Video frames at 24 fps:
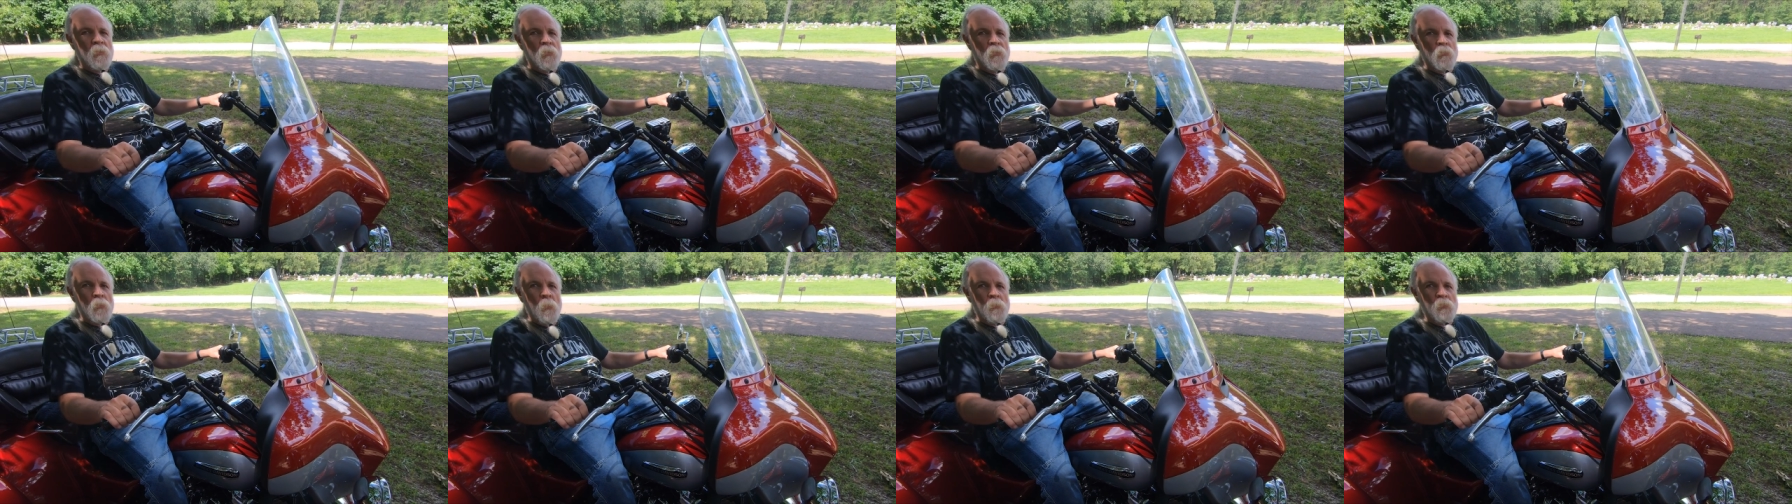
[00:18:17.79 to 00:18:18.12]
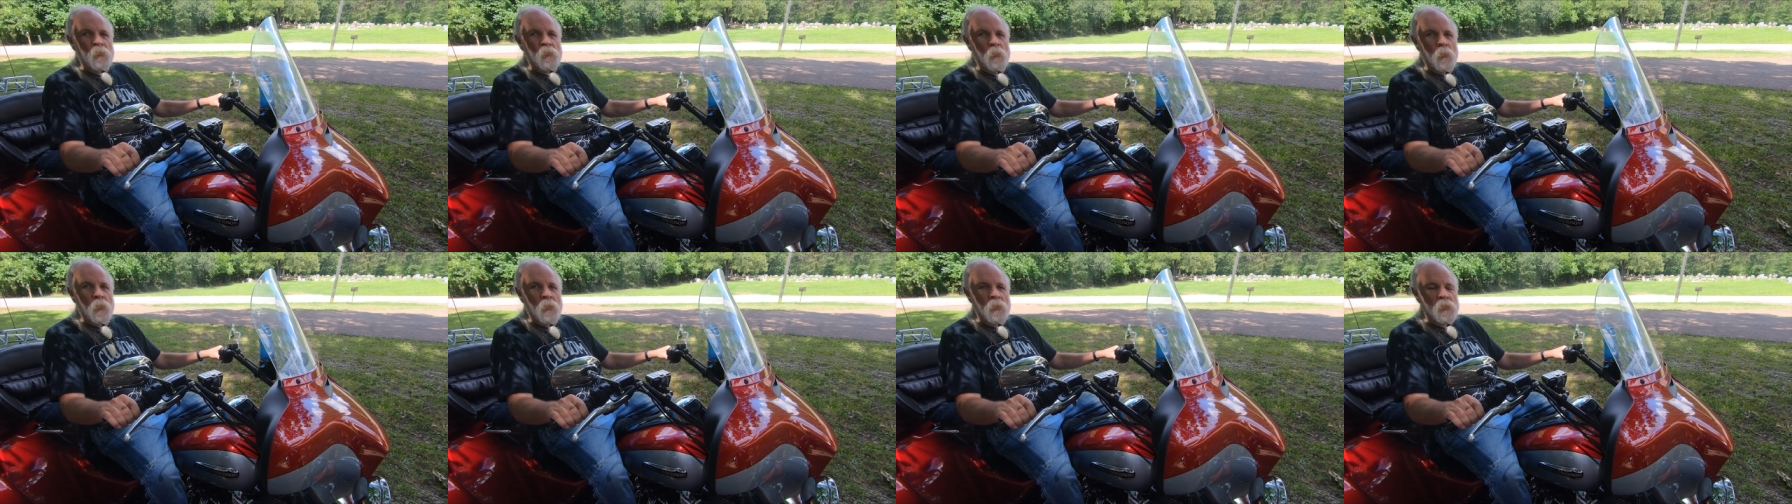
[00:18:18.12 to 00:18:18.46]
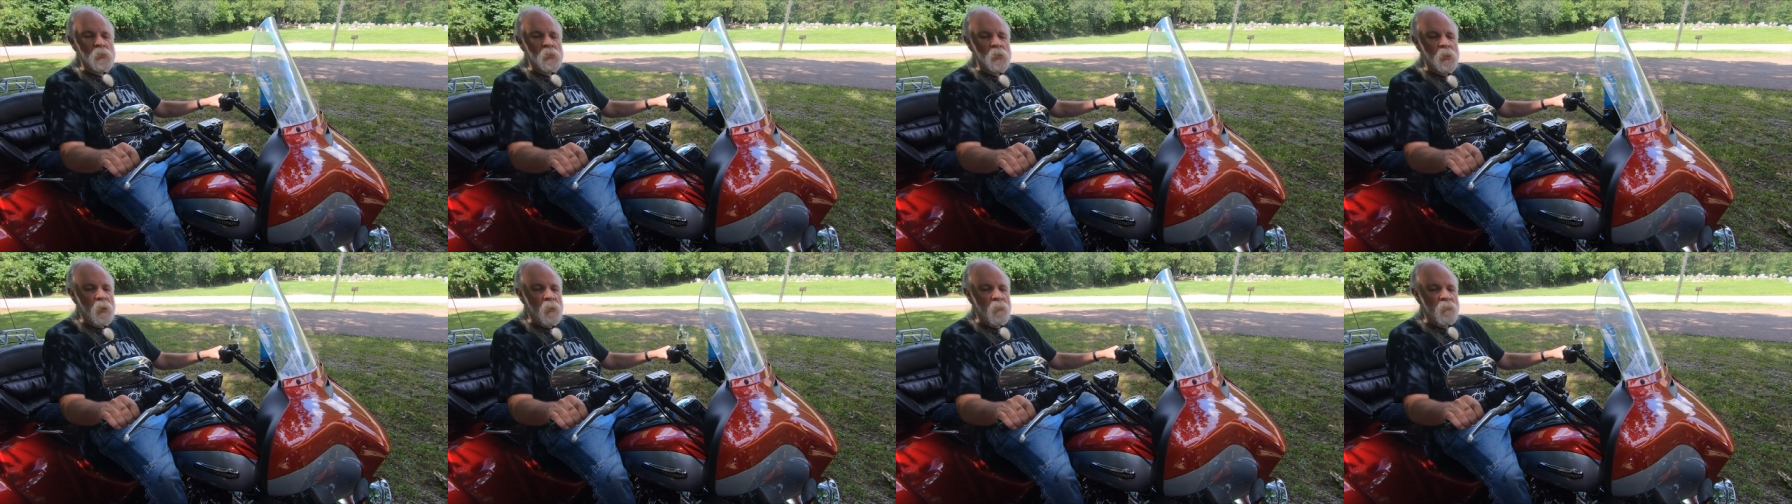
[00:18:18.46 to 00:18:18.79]
the grips where
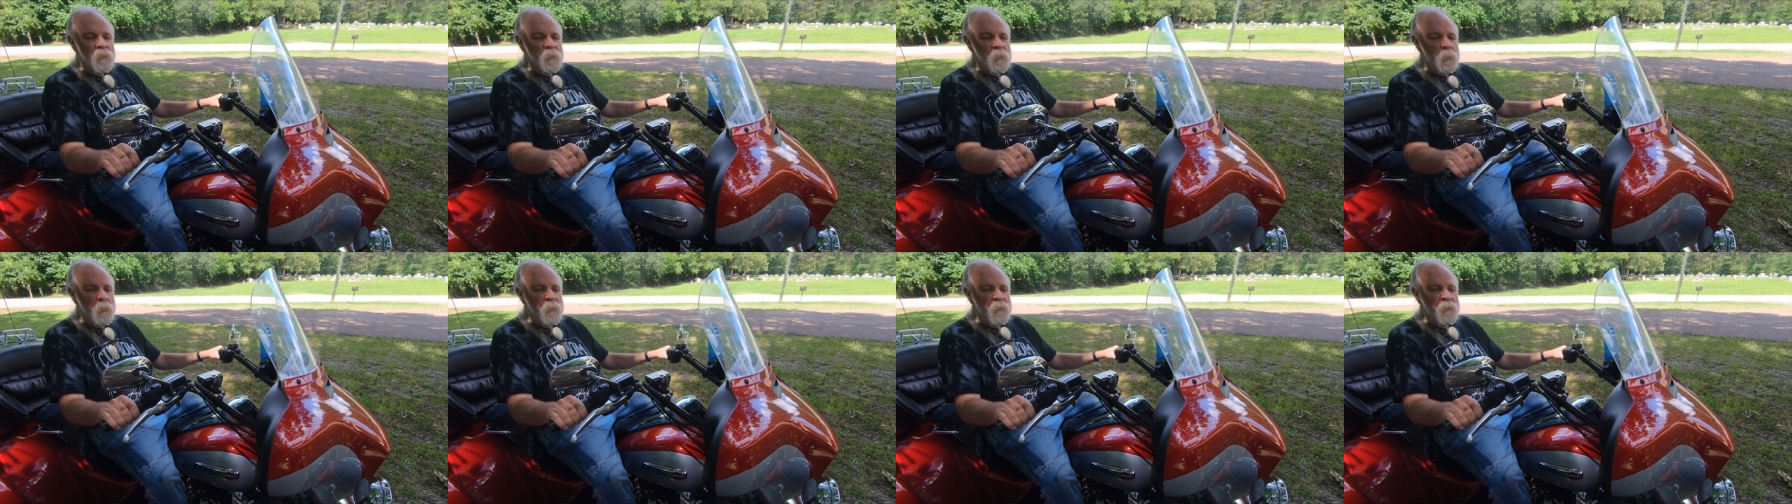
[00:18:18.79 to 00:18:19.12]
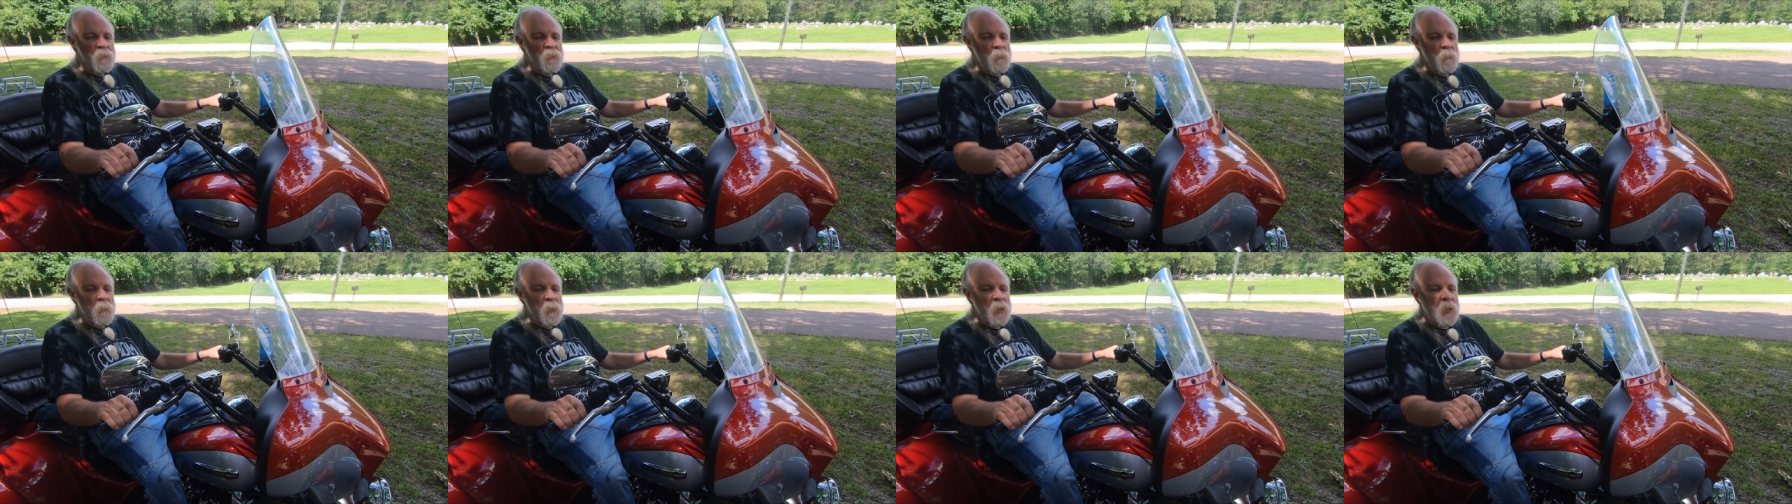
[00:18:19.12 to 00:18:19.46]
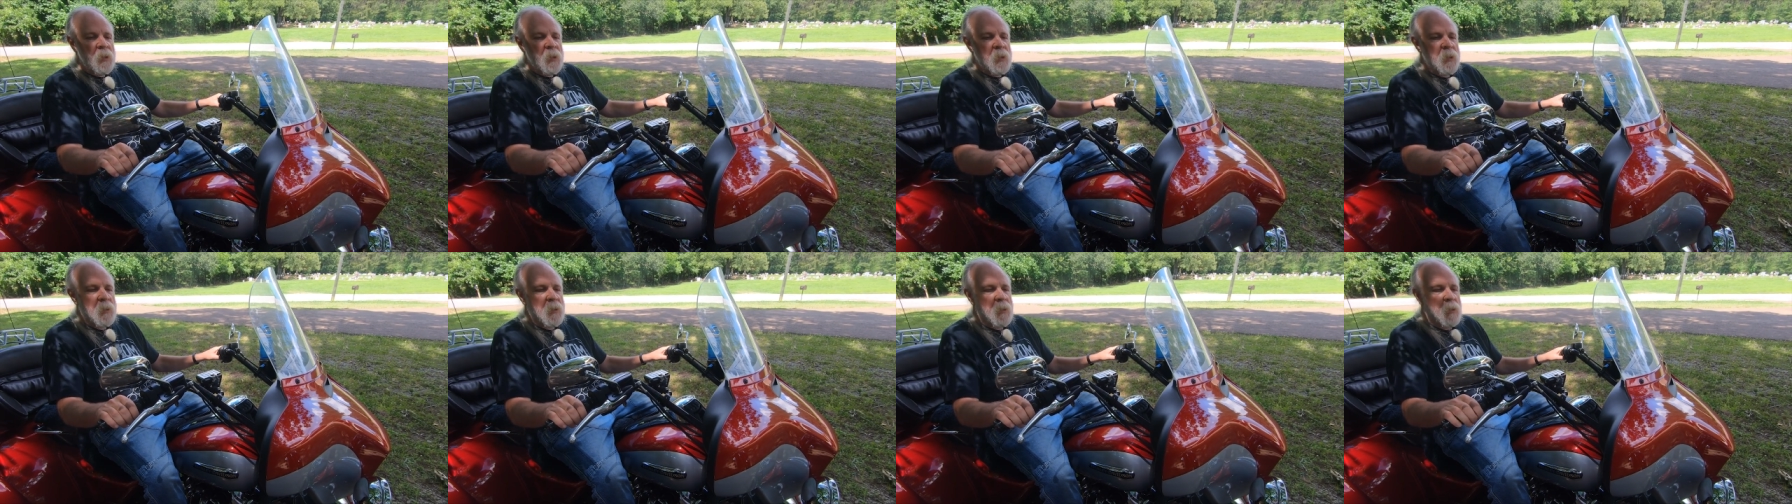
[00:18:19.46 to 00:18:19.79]
it's comfortable for
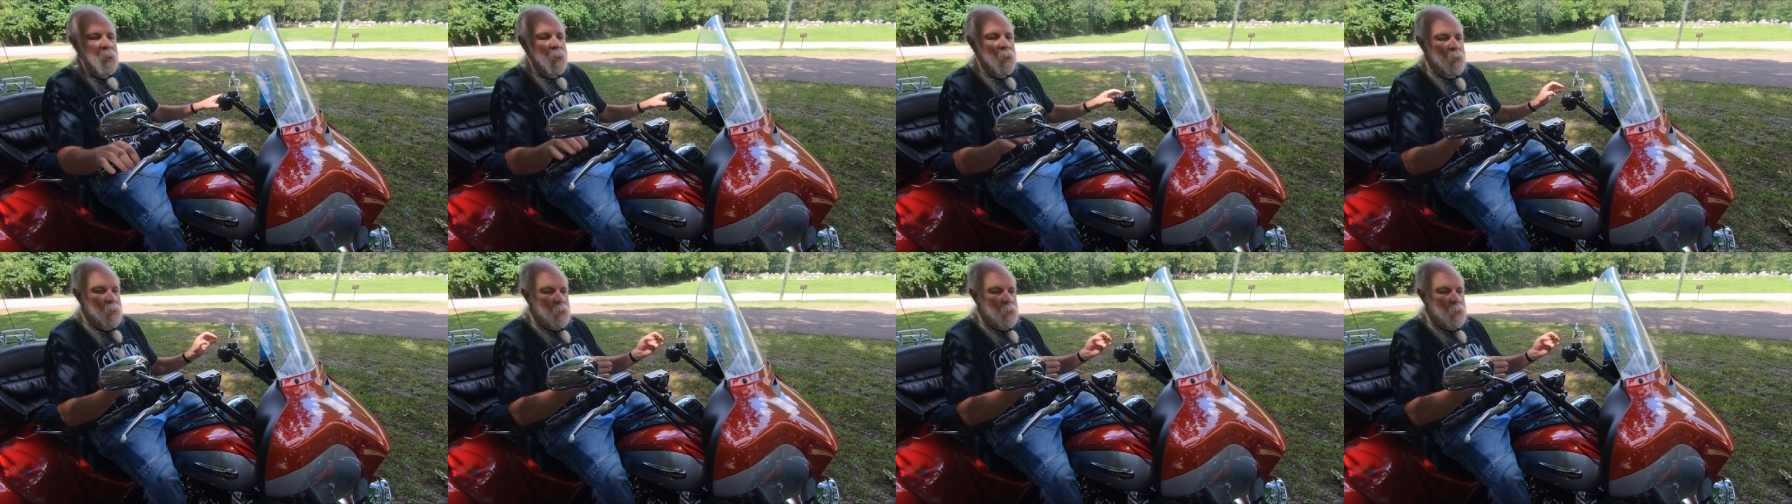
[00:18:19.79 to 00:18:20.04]
me,